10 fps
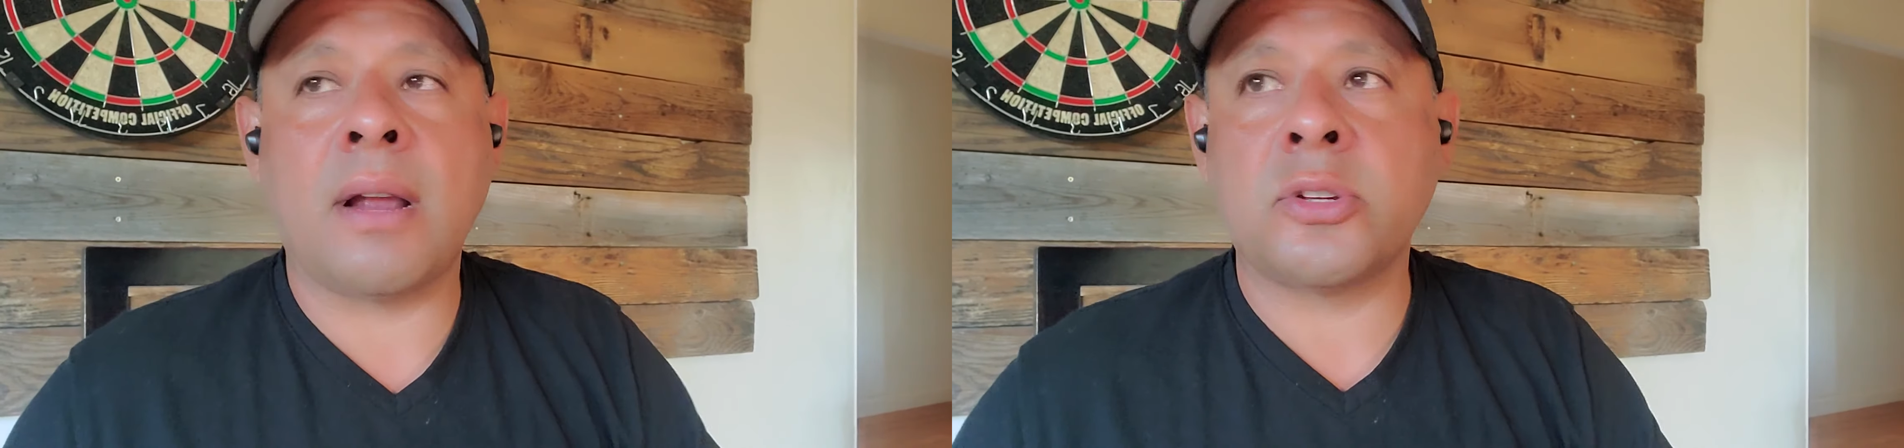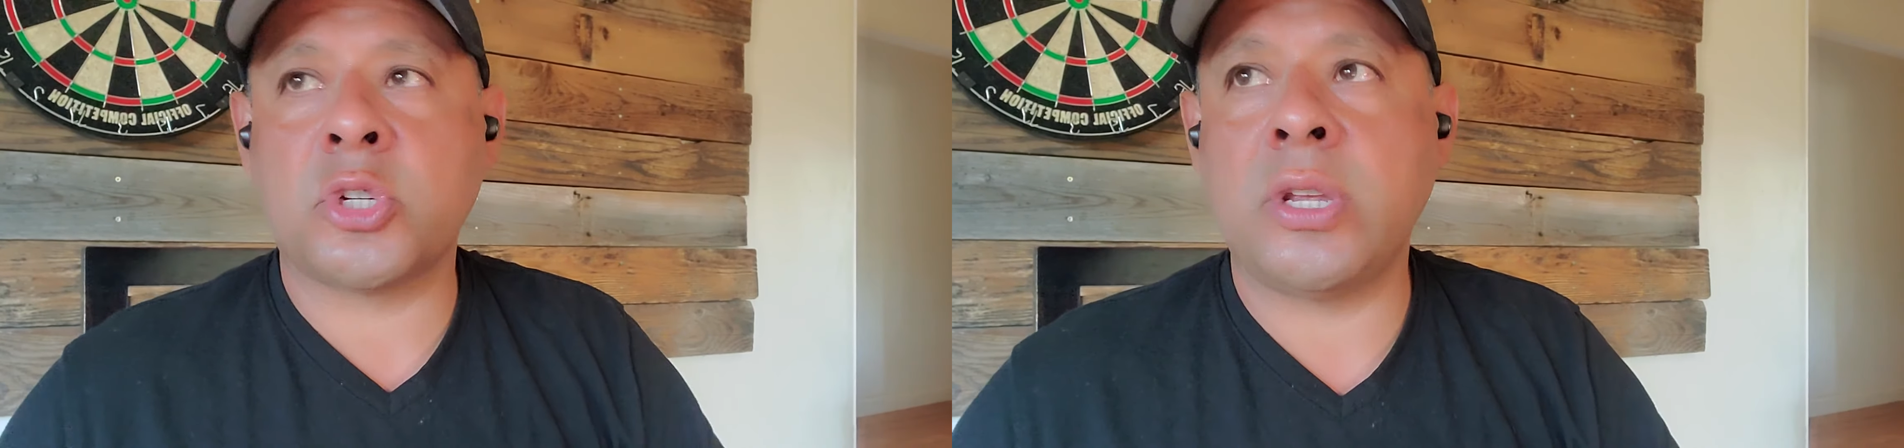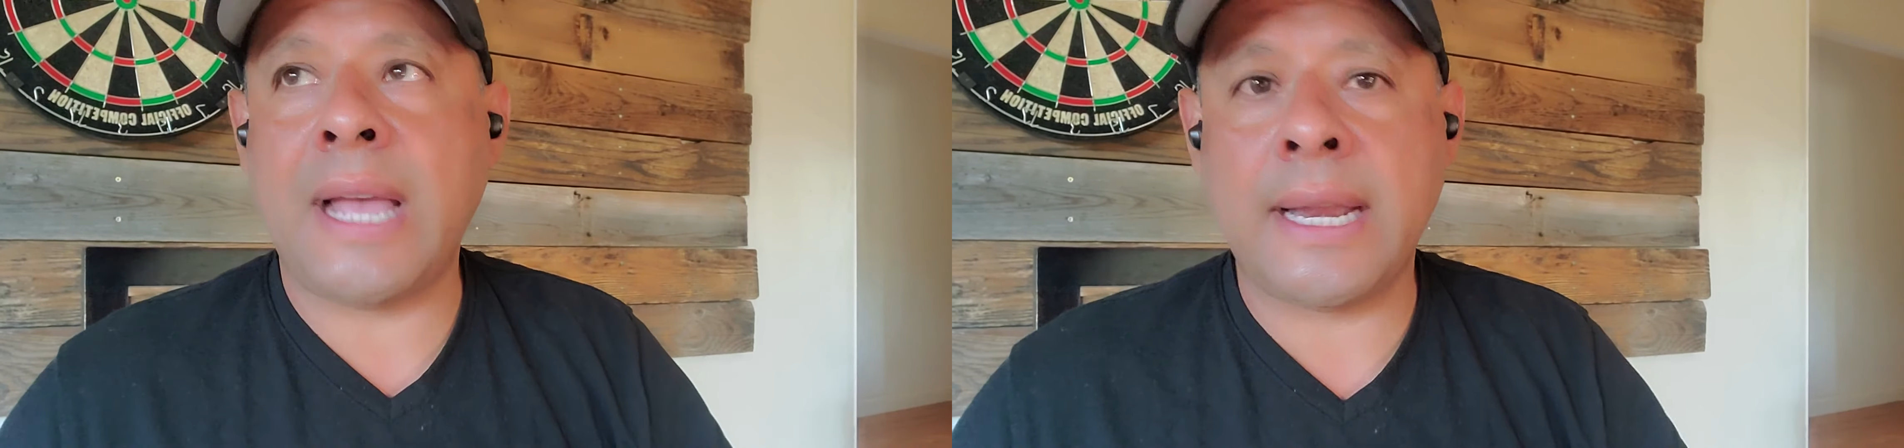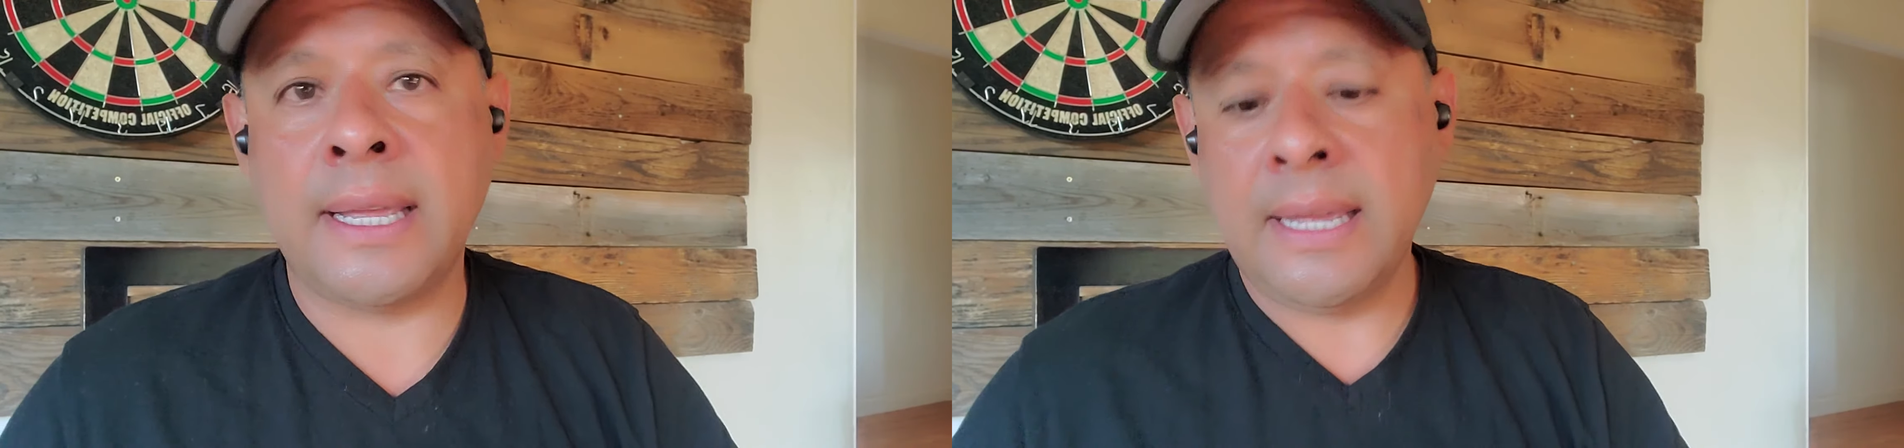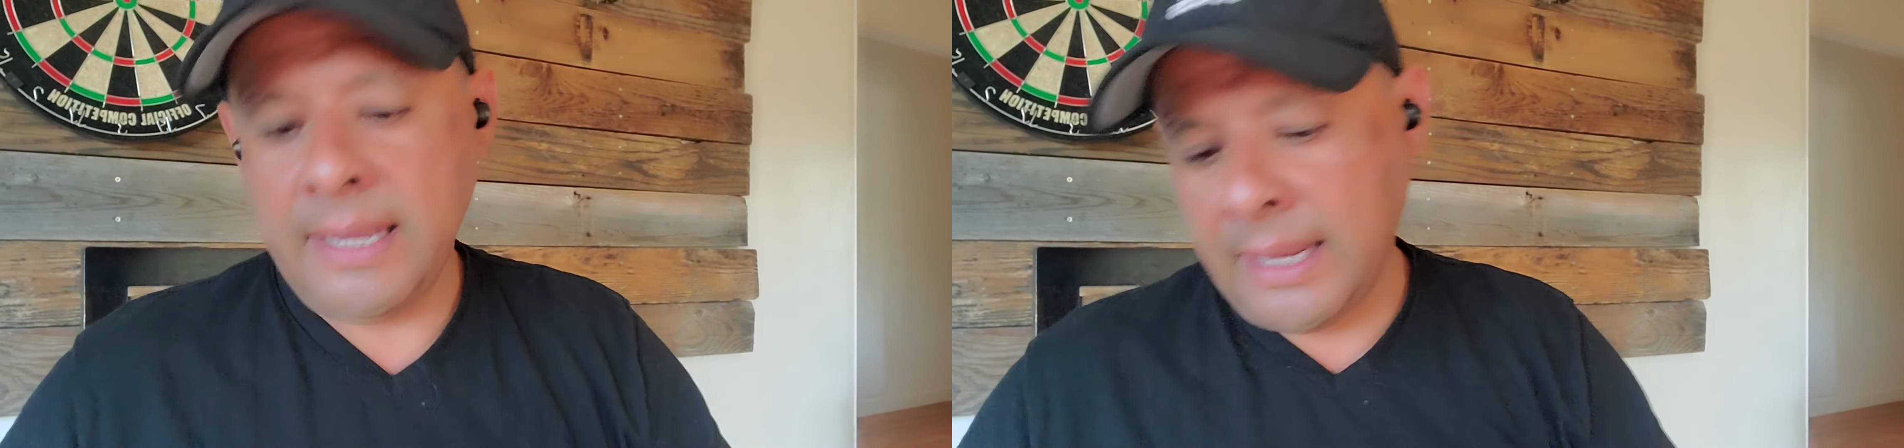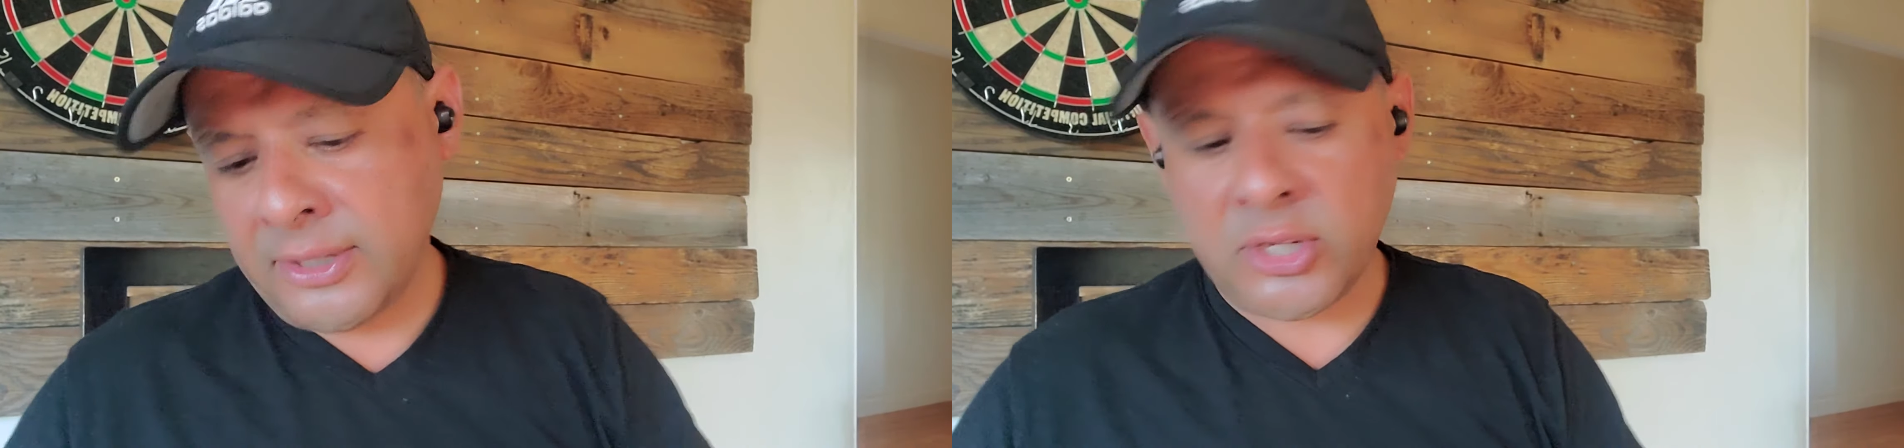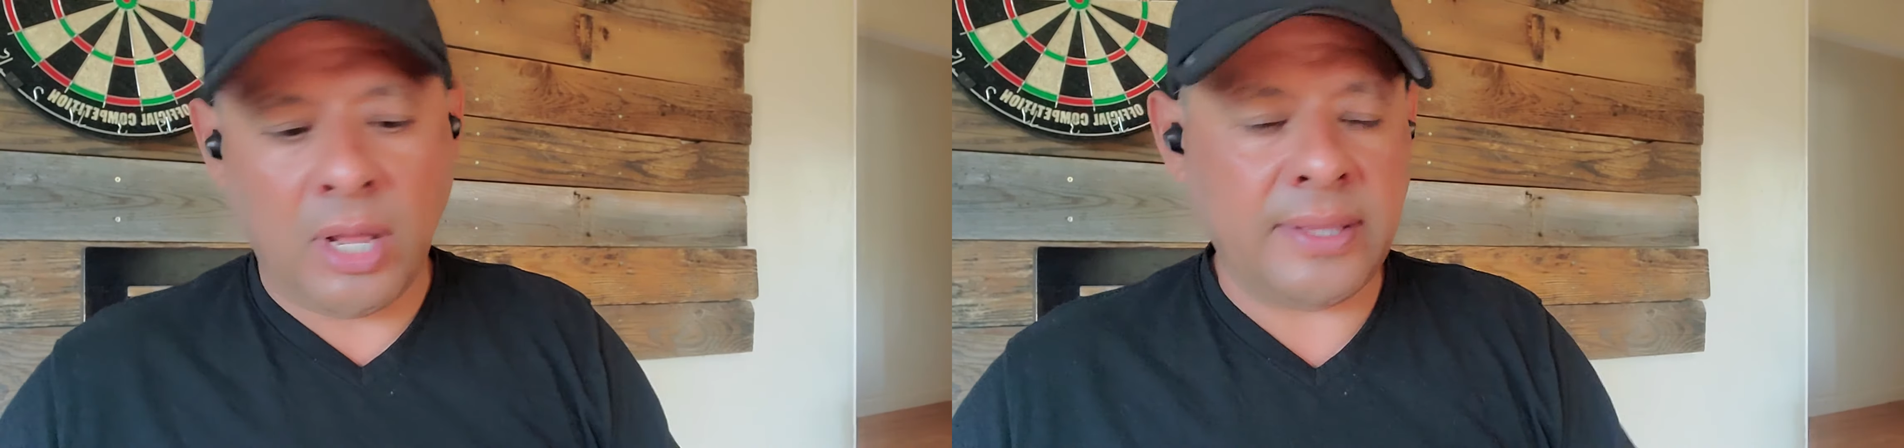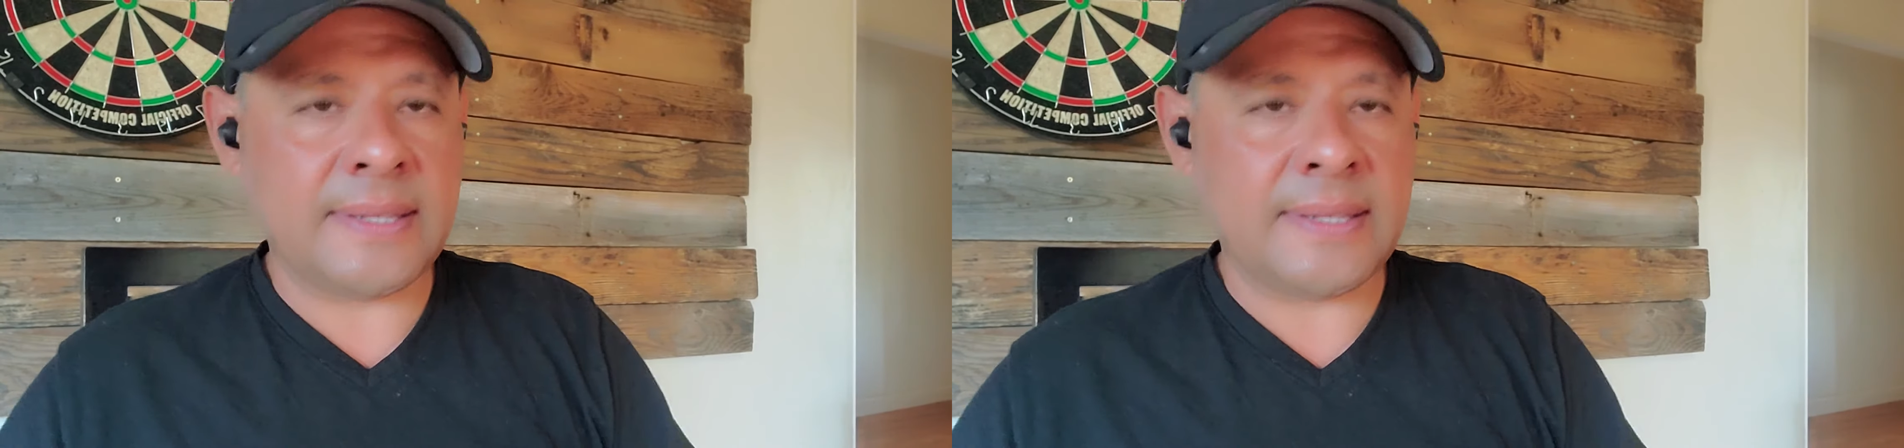I'll show you how to install